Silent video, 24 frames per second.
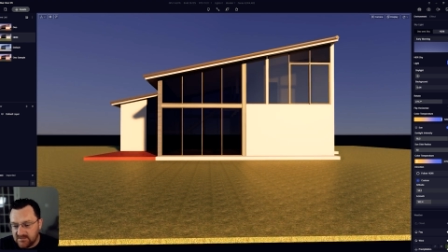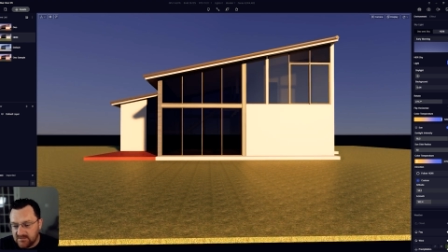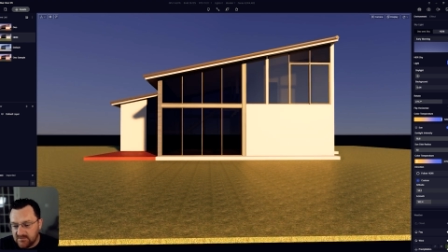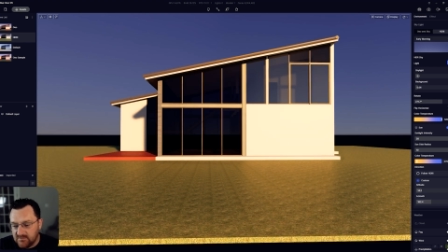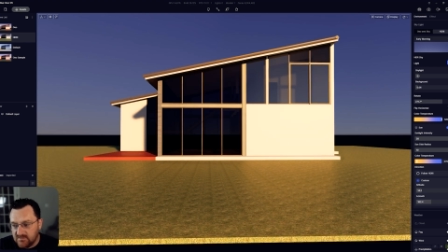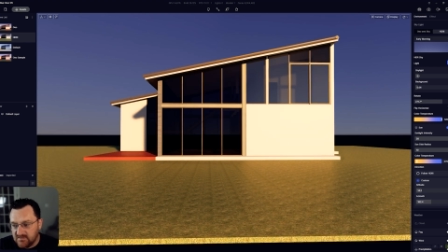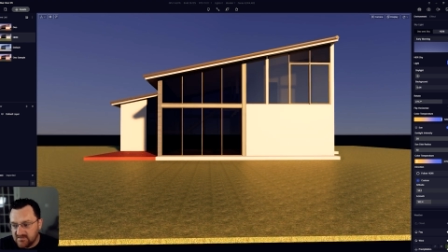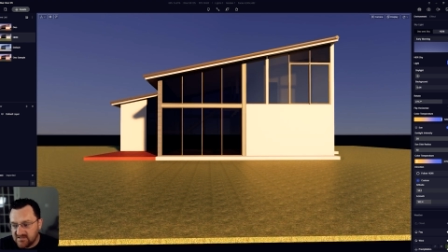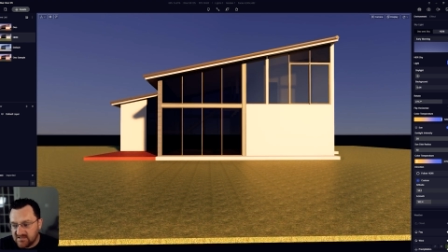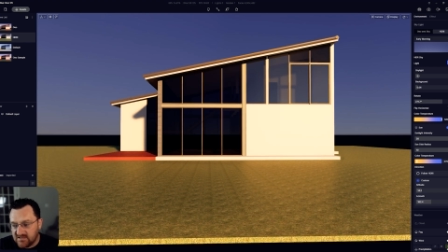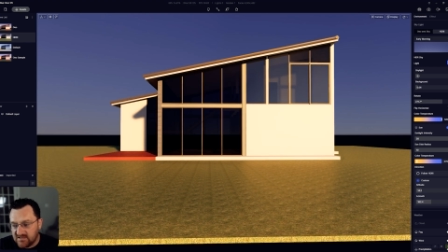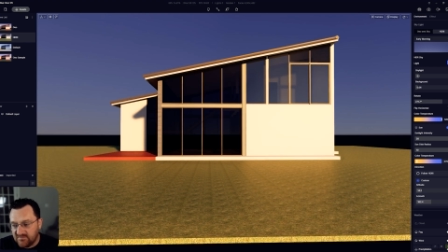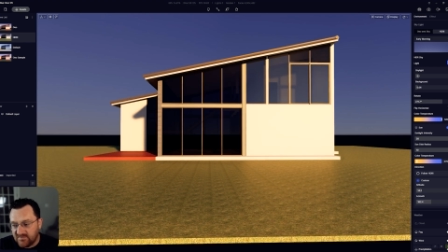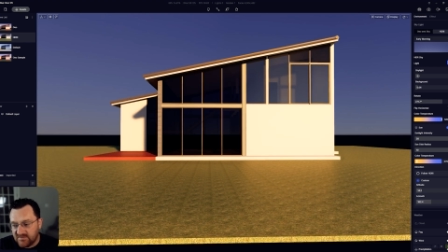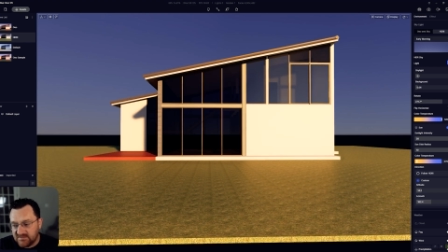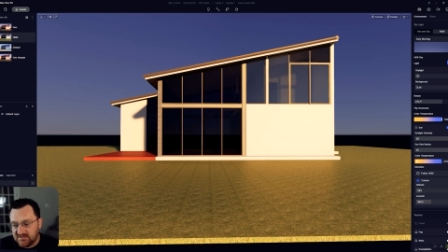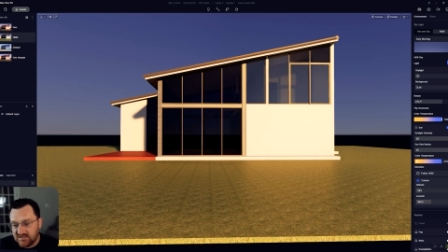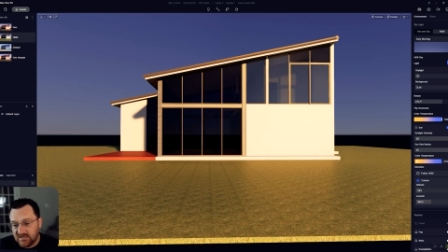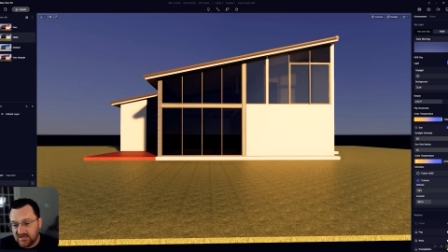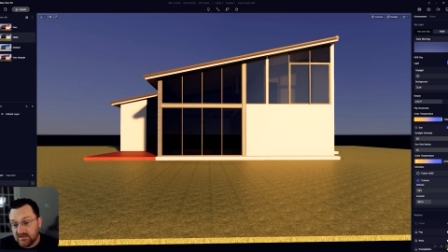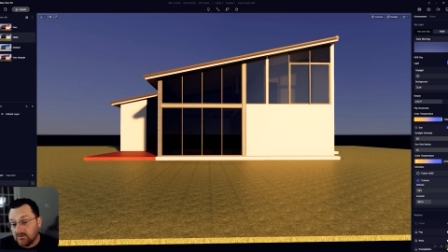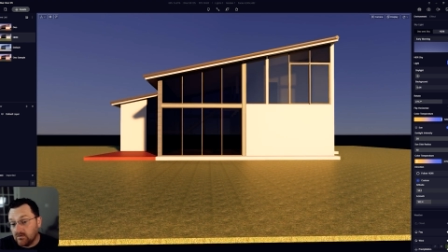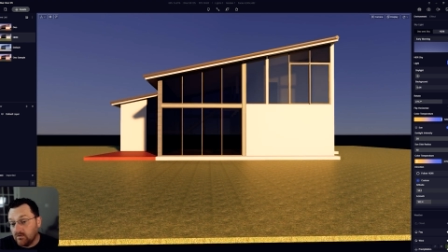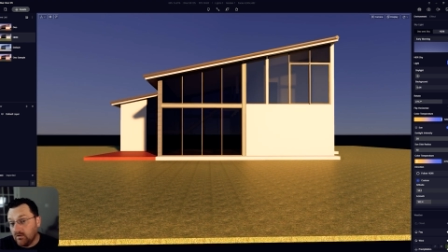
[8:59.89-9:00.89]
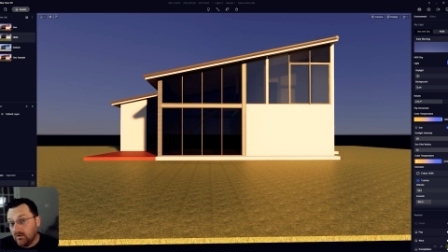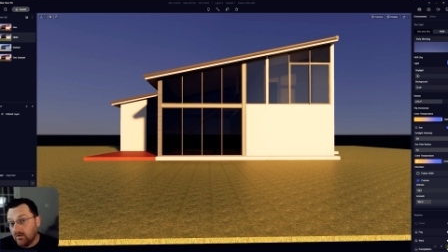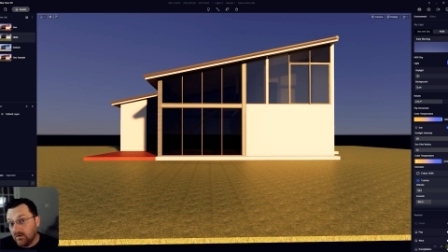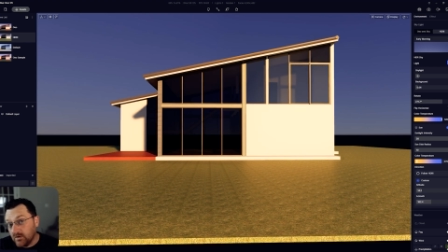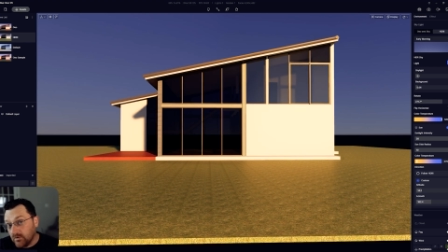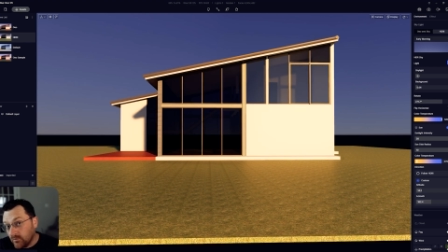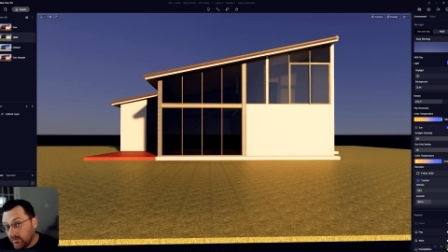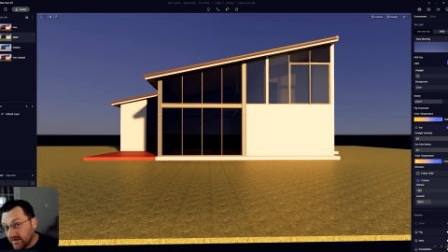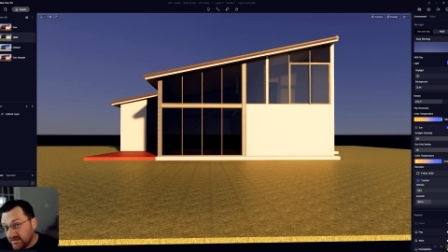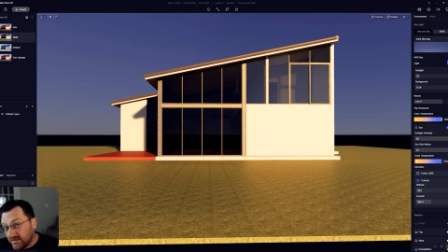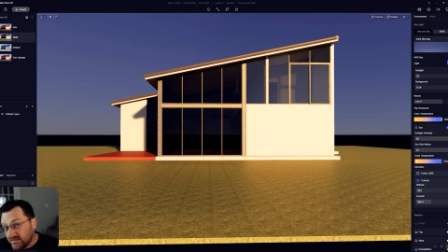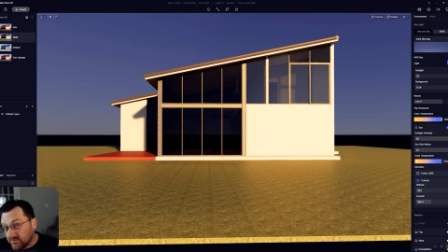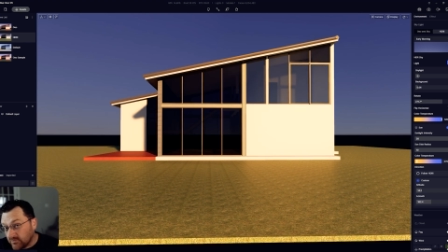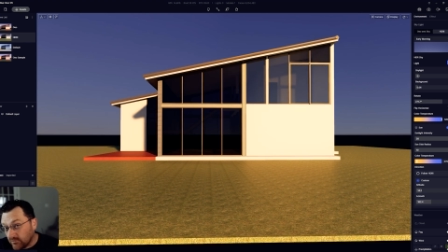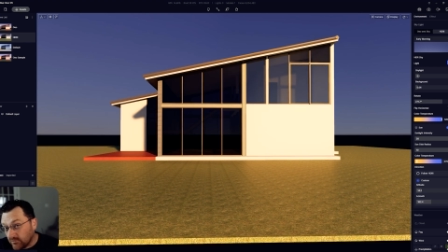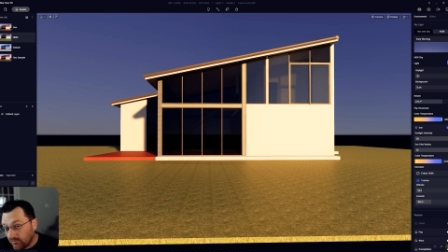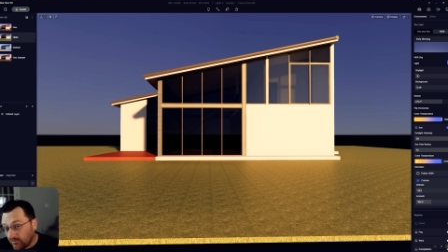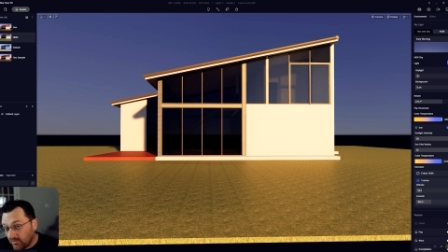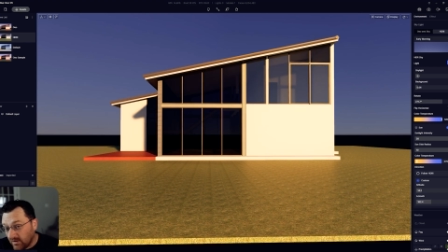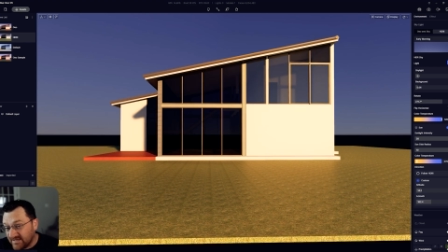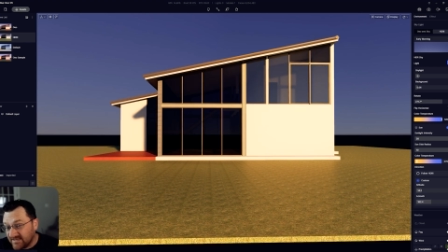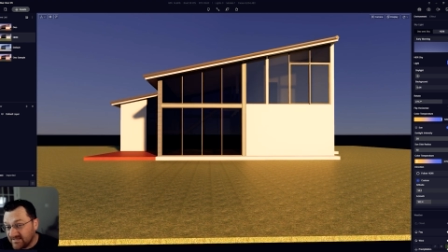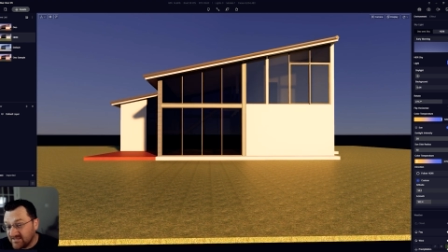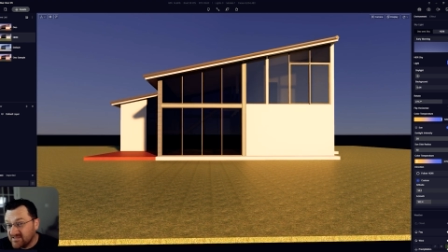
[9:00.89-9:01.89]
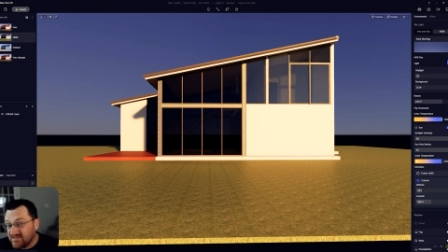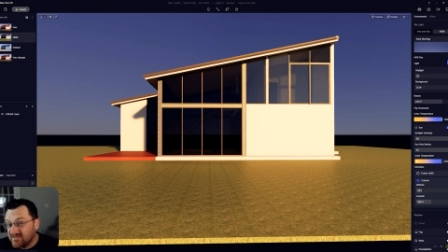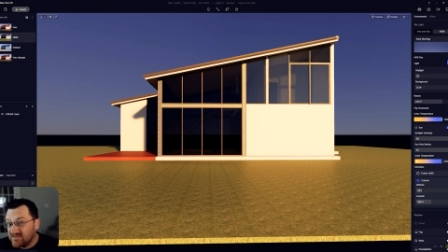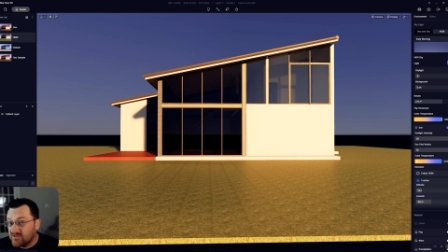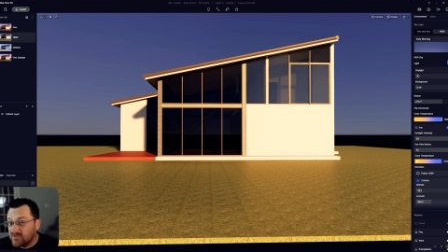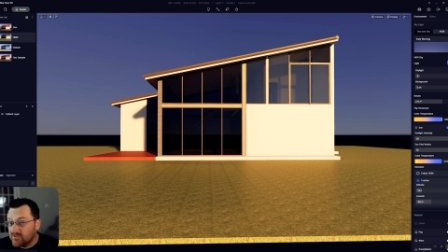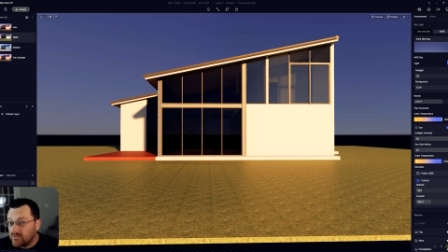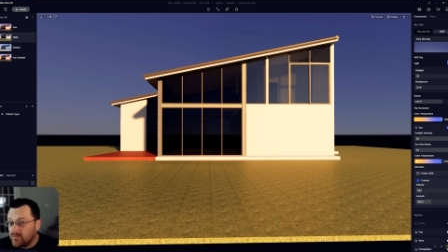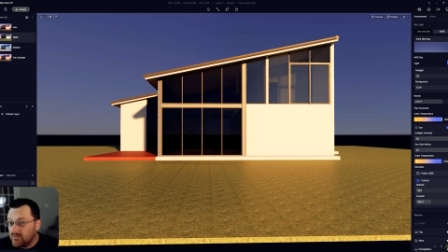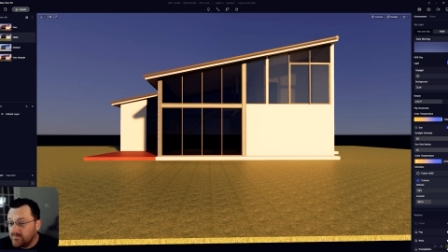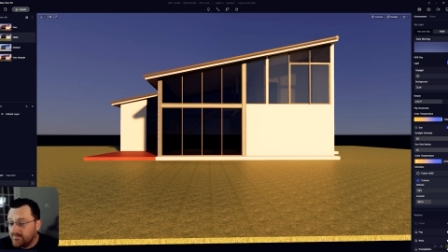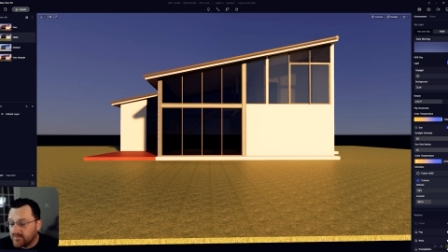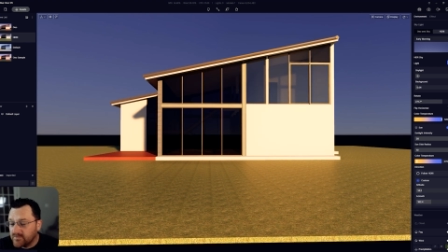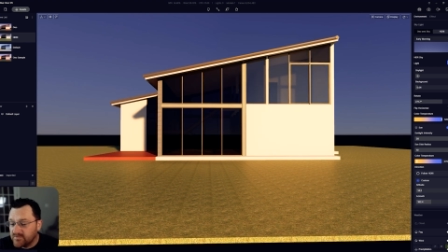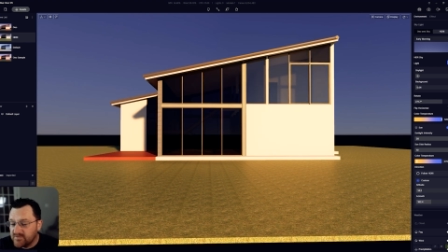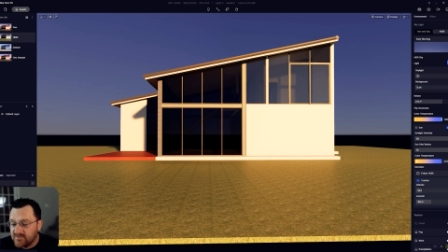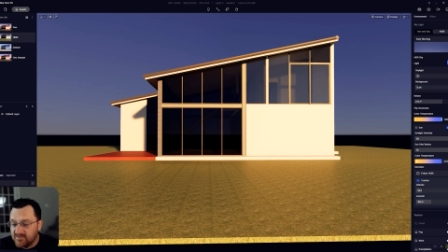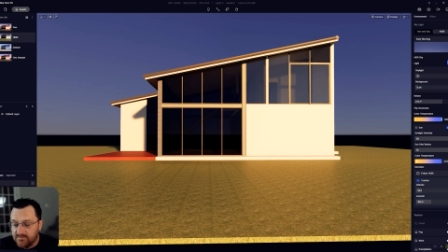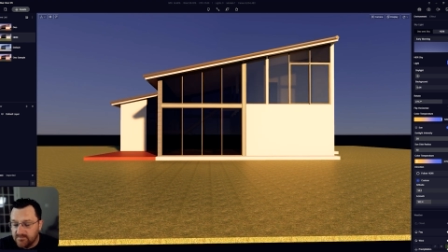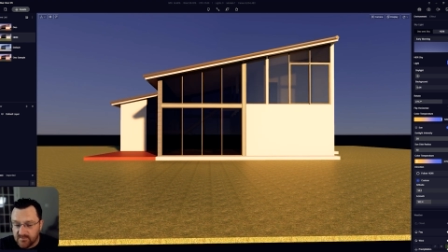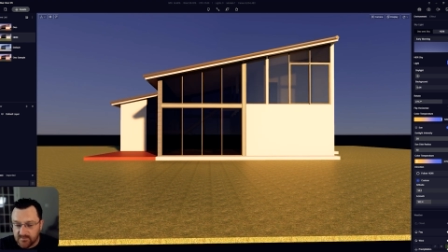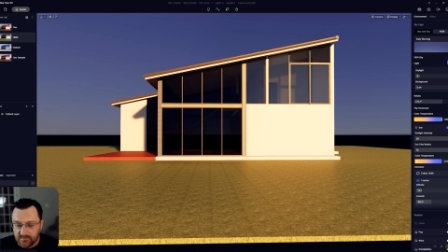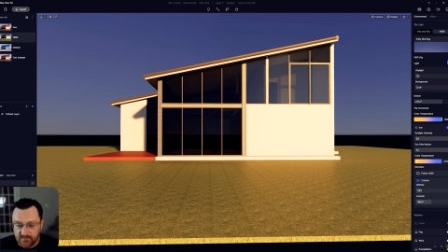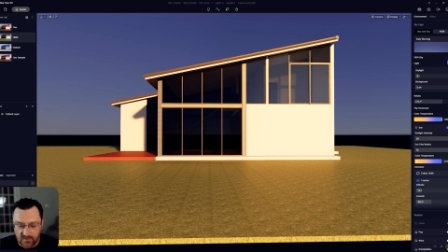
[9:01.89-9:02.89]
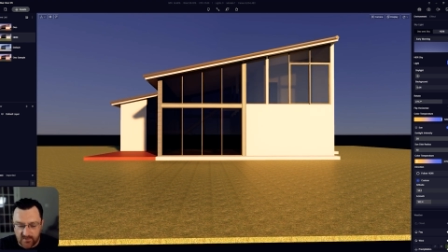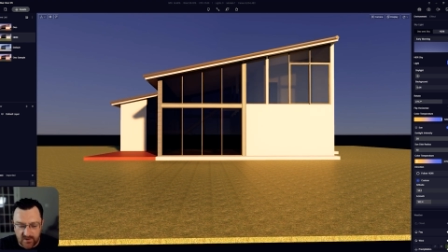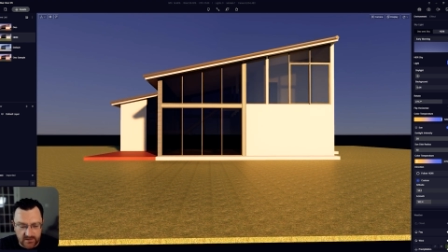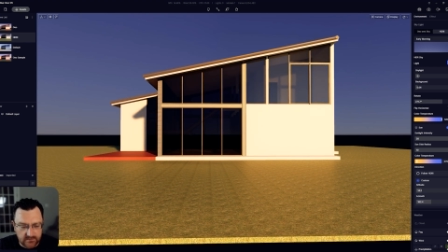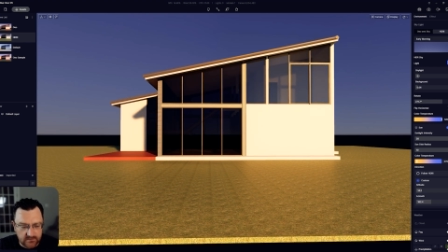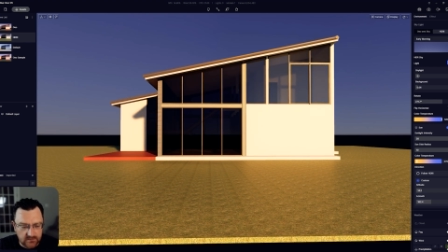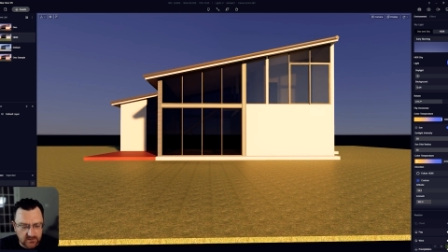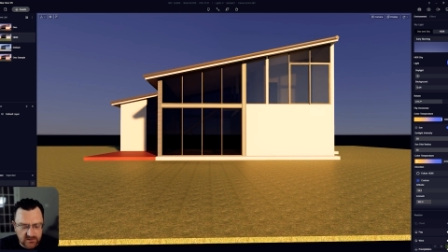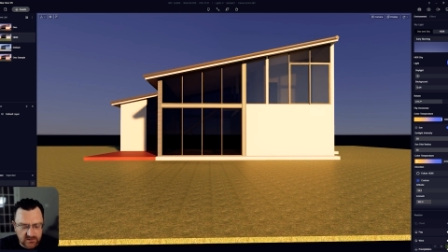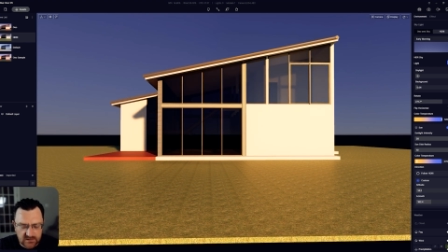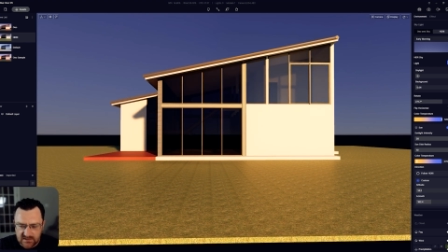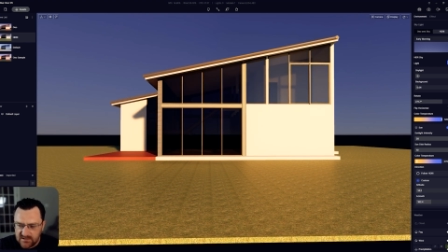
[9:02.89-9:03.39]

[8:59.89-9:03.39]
You can see if I take it all the way to the right, it's super, super bright.